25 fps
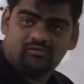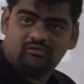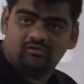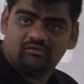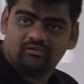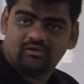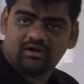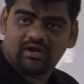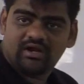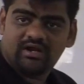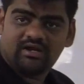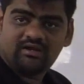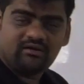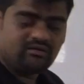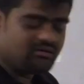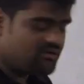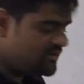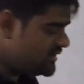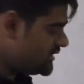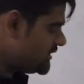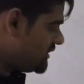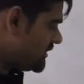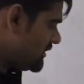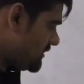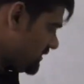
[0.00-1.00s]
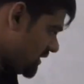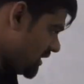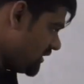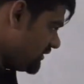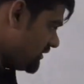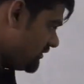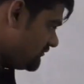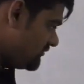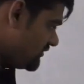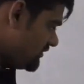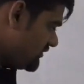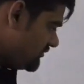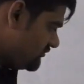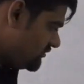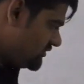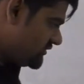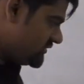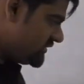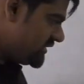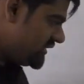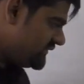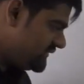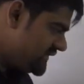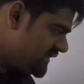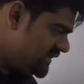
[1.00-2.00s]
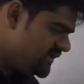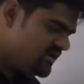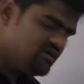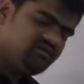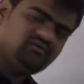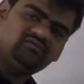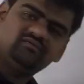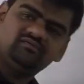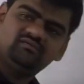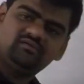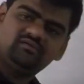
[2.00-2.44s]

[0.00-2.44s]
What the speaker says: right? Now if you see this,